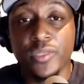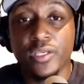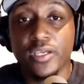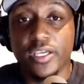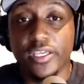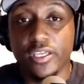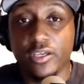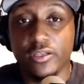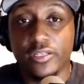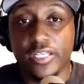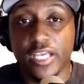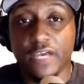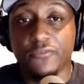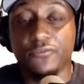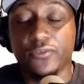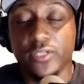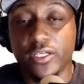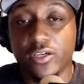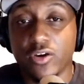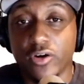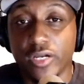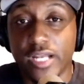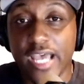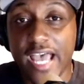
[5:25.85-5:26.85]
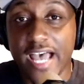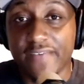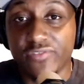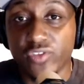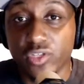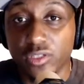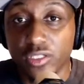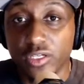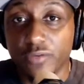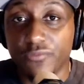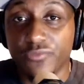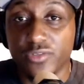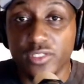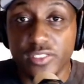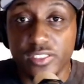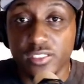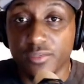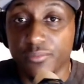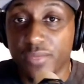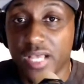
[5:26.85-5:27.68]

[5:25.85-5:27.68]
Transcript: and you're definitely going to have to look for some